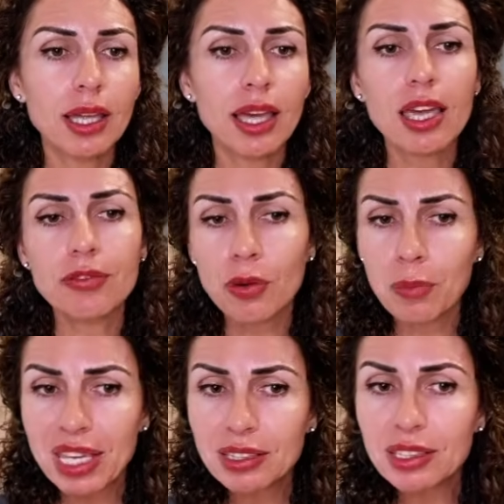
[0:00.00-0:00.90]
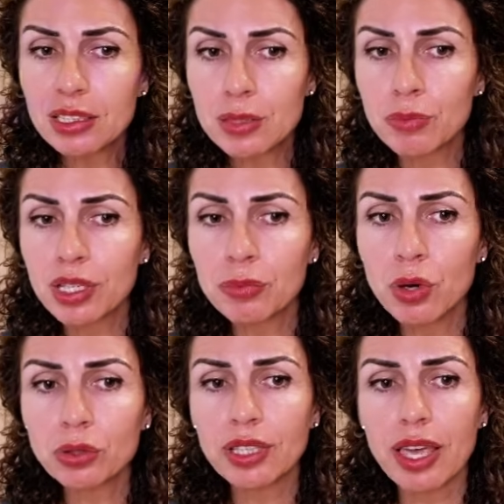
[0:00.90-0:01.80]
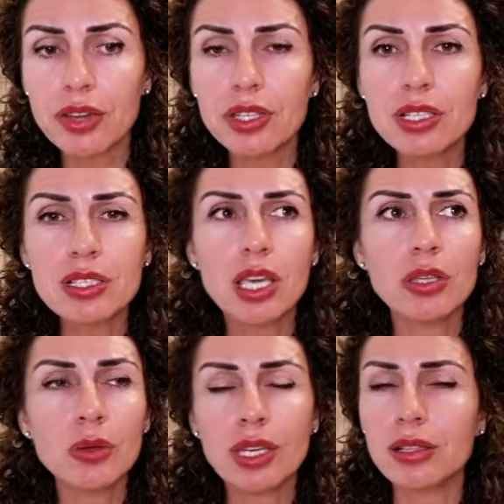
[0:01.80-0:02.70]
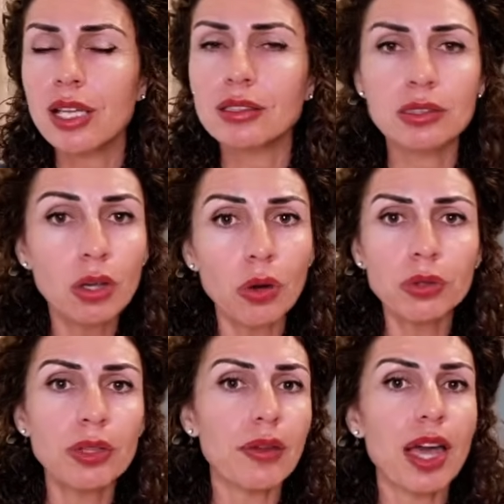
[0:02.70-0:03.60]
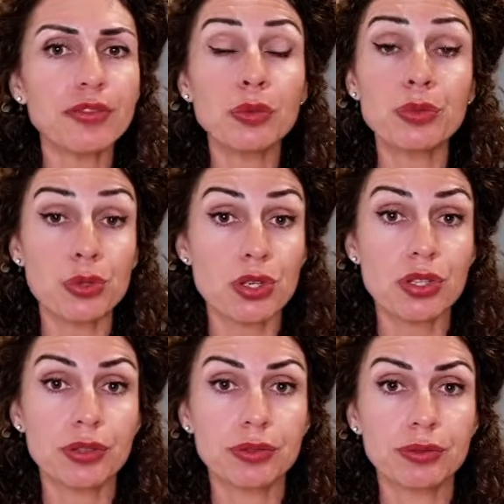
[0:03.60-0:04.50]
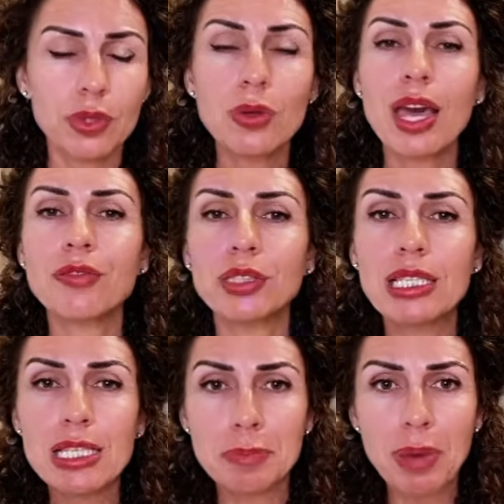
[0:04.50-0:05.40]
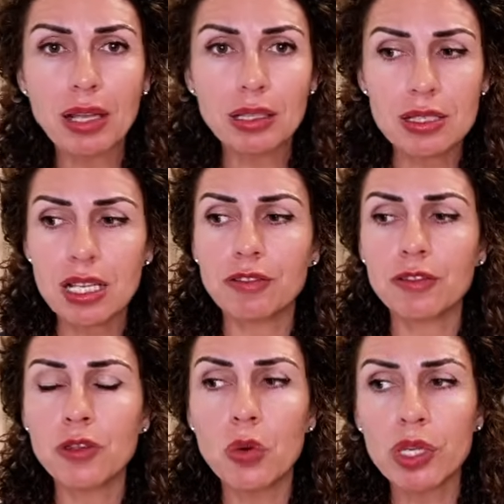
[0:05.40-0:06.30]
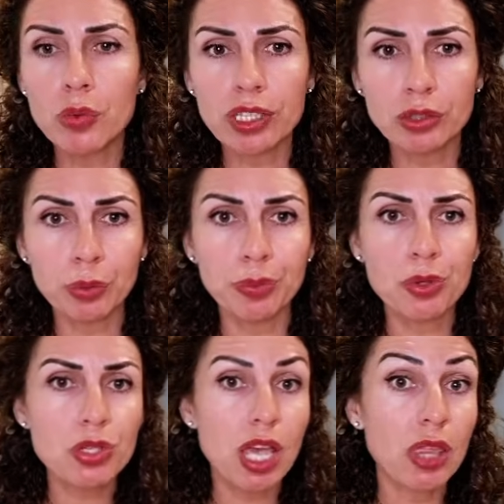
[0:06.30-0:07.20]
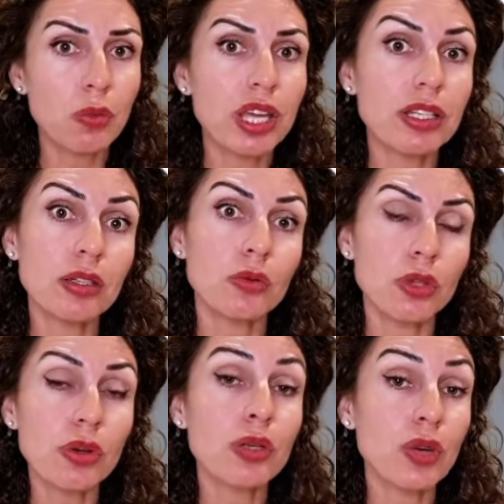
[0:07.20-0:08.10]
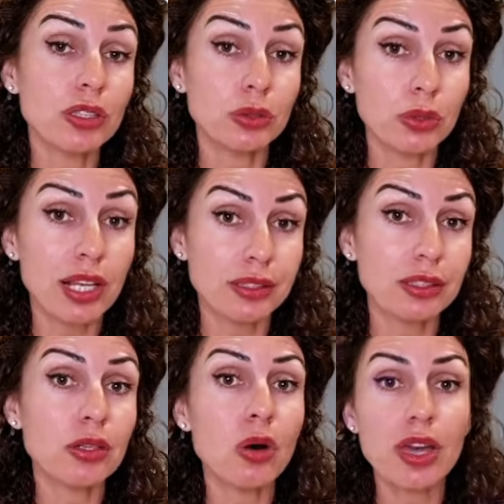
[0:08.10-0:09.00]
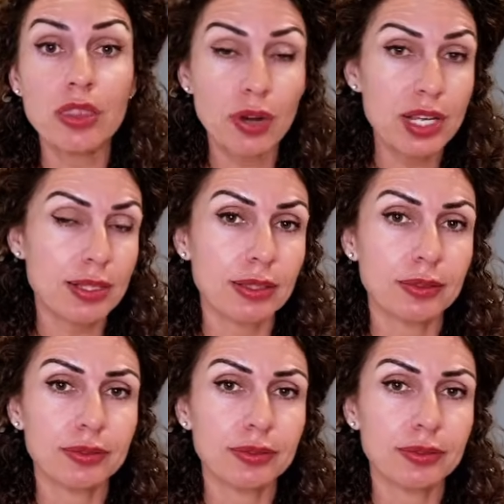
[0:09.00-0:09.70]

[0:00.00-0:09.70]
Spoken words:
And for maintenance mode areas, you can let it go. You don't have to push. You have this balance of knowing when to push and knowing when to let it go and rest.